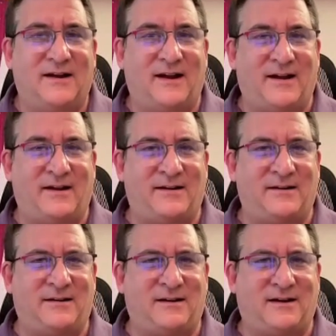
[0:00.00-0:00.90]

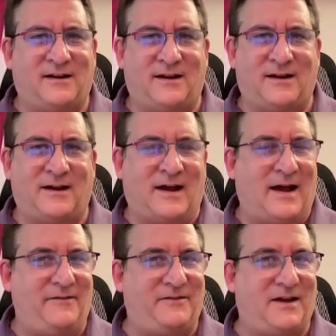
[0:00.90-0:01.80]
And
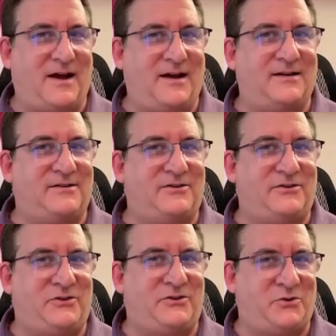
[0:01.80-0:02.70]
I've got to
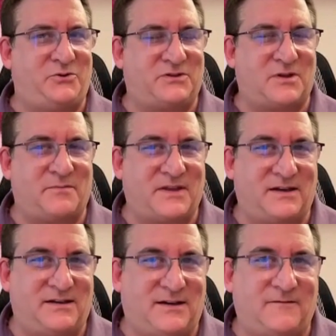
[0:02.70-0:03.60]
do
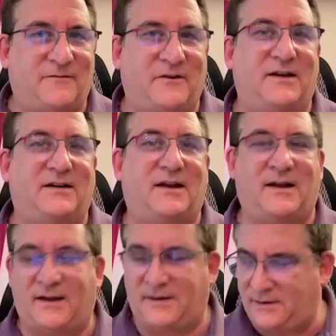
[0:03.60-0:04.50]
something different.
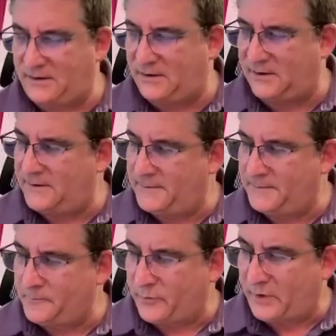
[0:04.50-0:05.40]
And
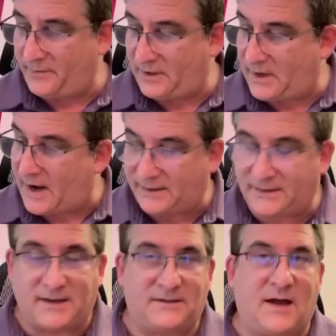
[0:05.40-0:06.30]
I mean, at
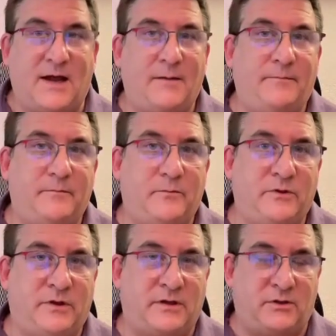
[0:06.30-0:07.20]
that time
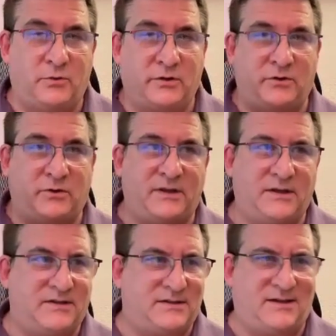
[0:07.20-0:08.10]
that you were doing
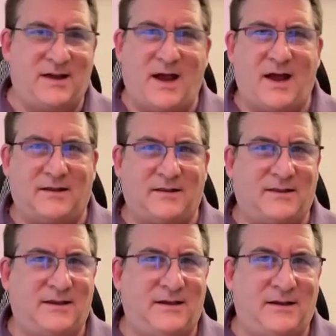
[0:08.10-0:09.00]
this,
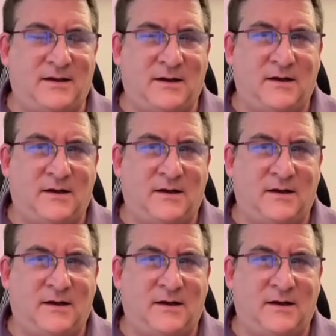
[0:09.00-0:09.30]
the